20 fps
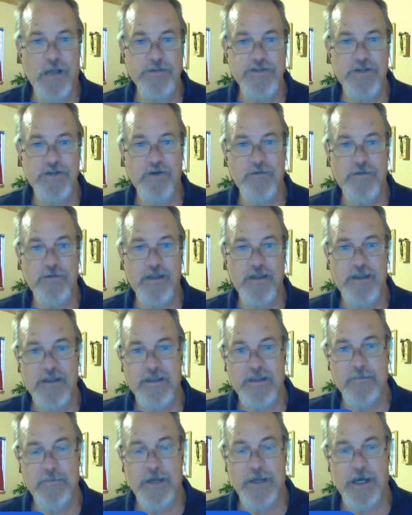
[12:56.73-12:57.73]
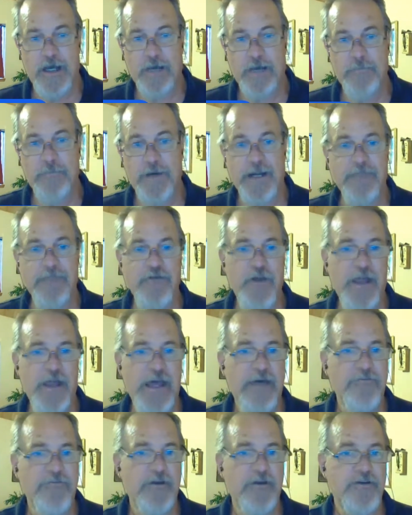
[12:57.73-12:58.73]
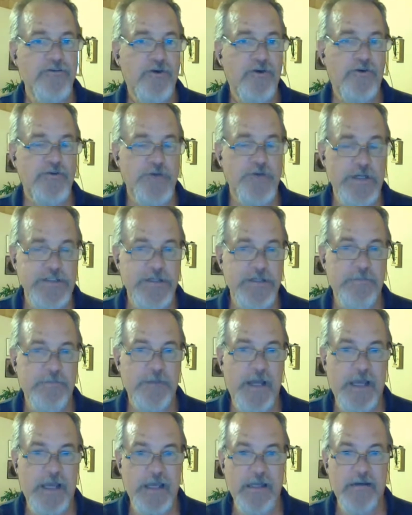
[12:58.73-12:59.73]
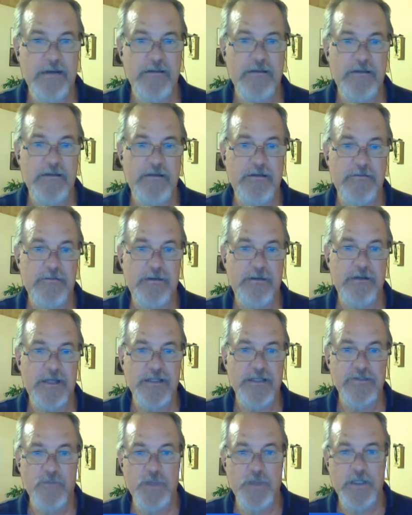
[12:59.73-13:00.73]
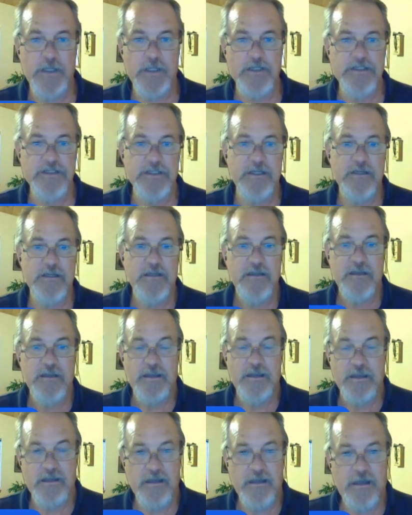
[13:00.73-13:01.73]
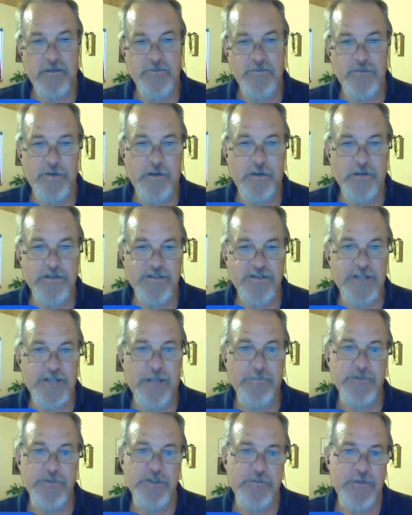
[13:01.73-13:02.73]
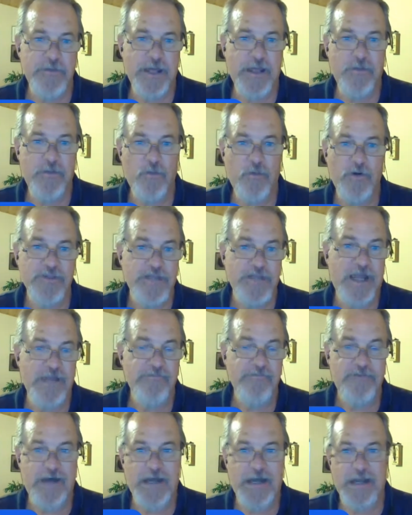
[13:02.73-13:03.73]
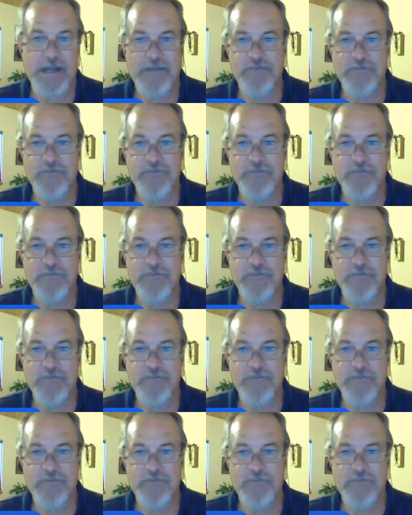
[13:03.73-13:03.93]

So, but if you have a dress up night, and the next week is a discipleship night where it's a high five